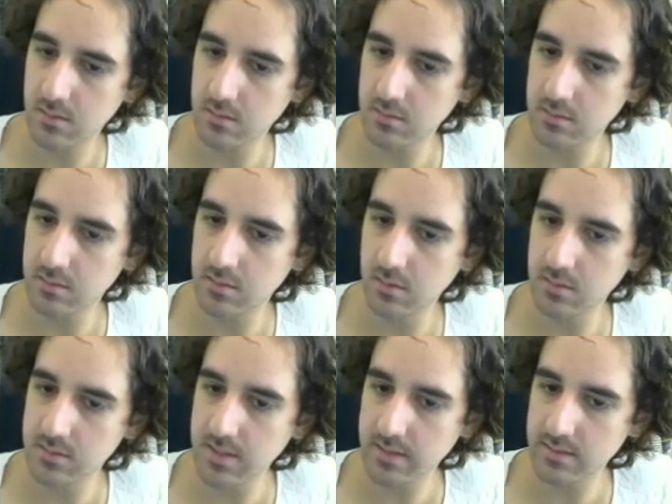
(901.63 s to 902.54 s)
on
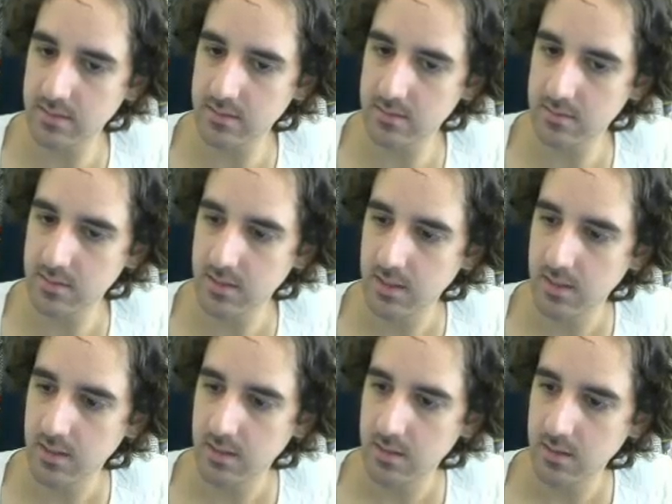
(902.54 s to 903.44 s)
those axes.
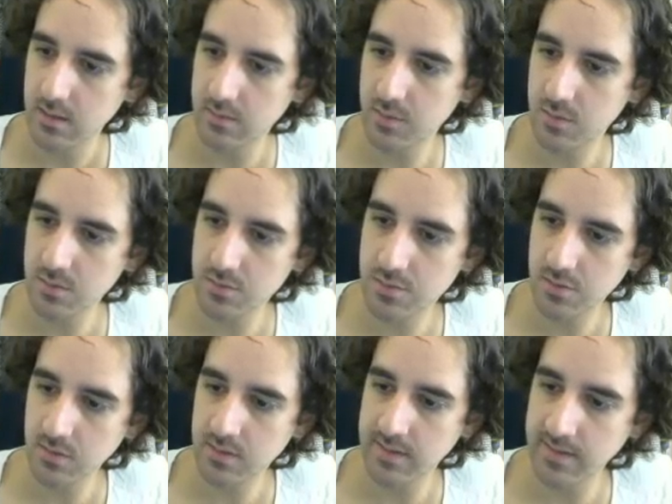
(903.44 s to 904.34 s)
If you
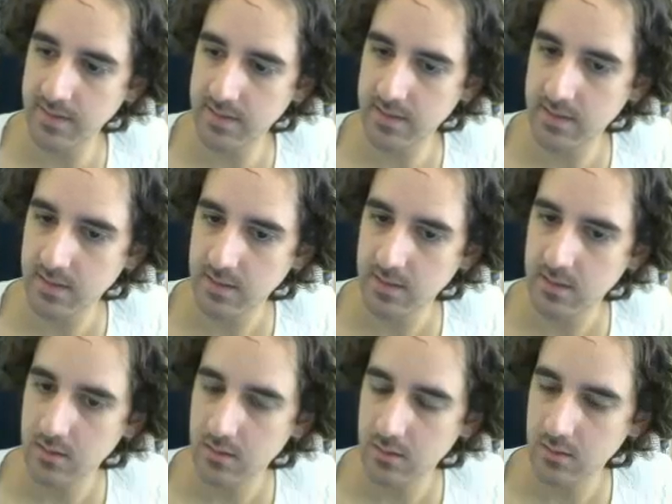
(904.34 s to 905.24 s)
control click,
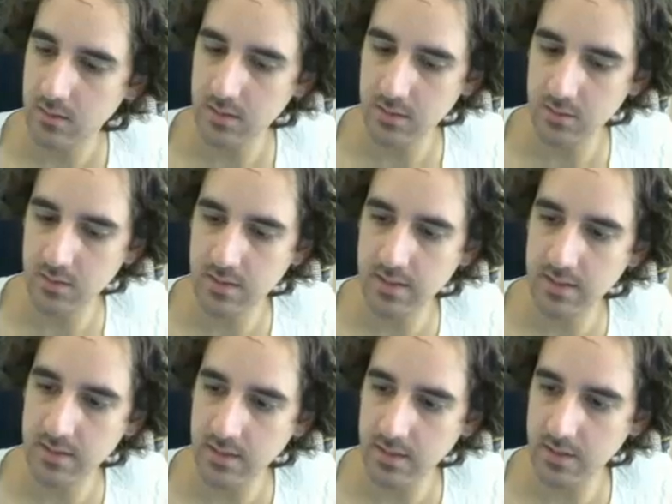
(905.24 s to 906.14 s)
you
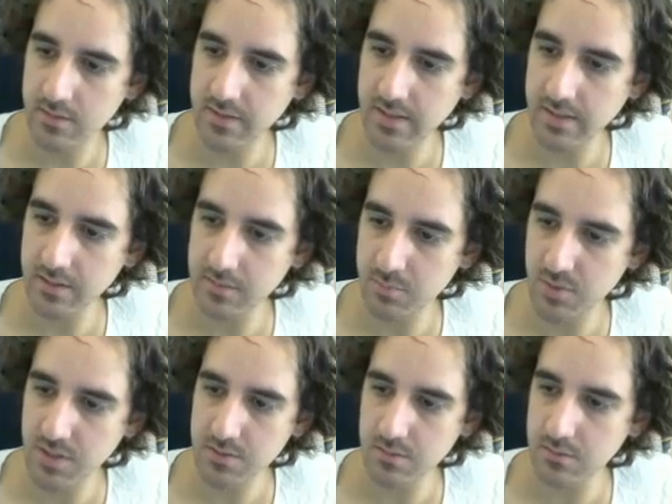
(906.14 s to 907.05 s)
can create an
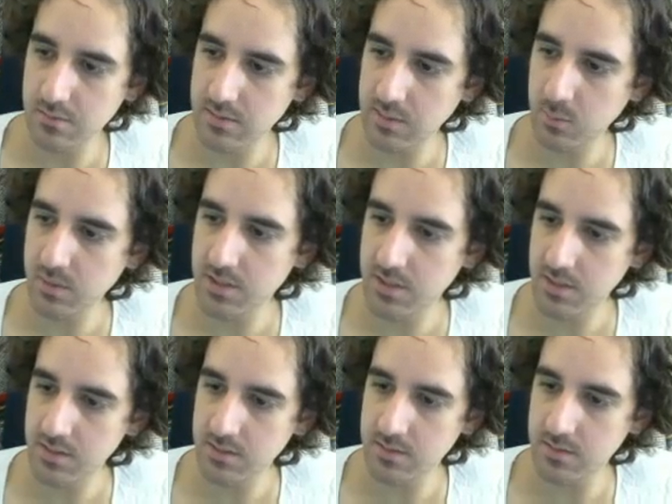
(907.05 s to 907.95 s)
expression. So now when I
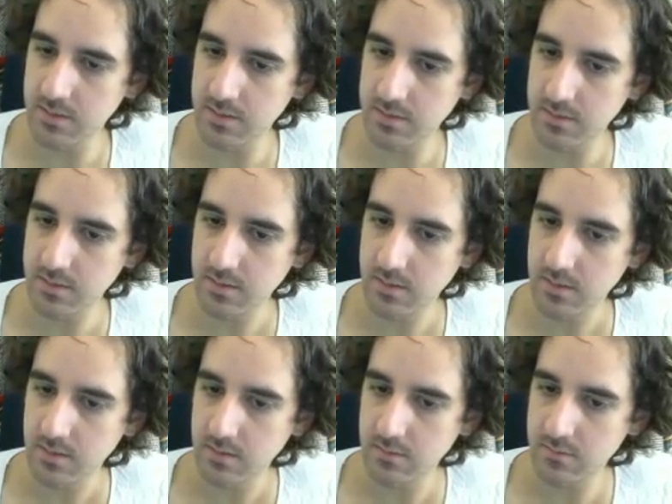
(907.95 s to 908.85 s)
change the
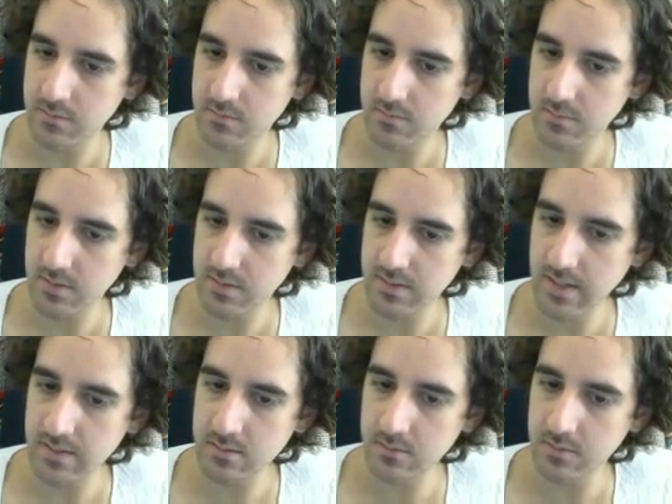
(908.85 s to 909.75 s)

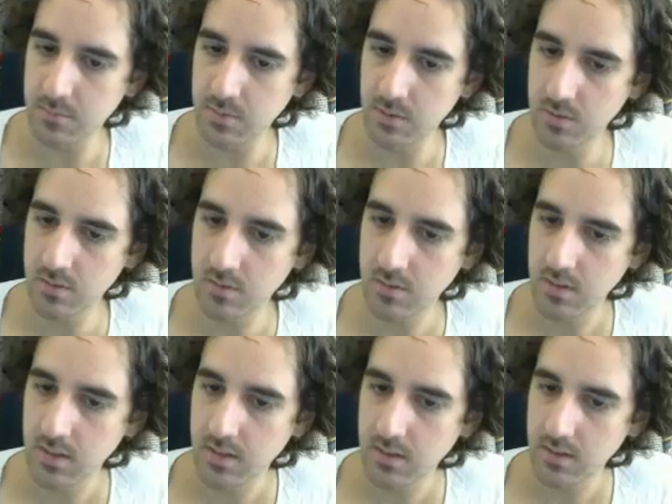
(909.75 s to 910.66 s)
size of the blur,
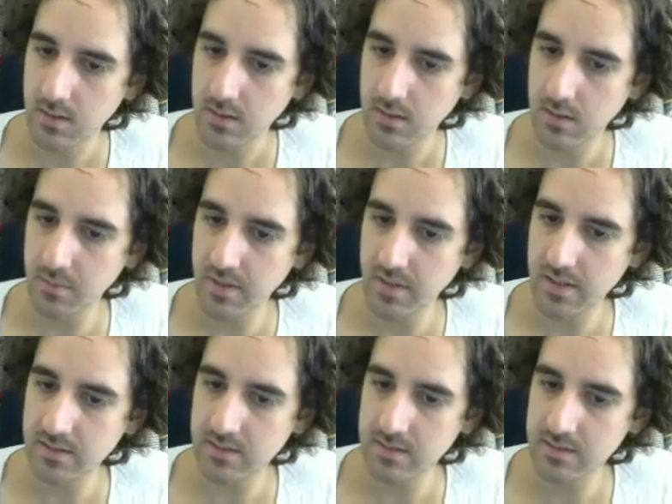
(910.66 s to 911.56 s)
I'm
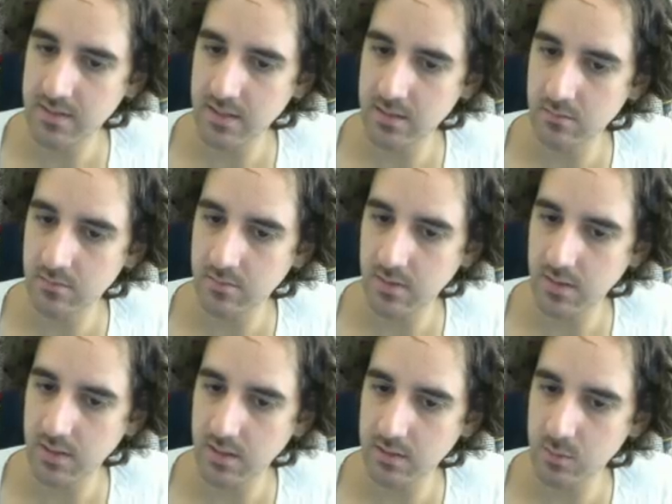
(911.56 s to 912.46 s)
getting this kind of
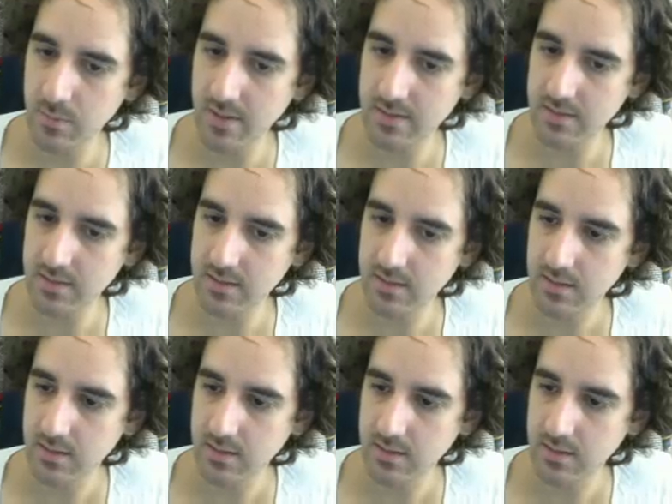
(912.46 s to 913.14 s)
automatic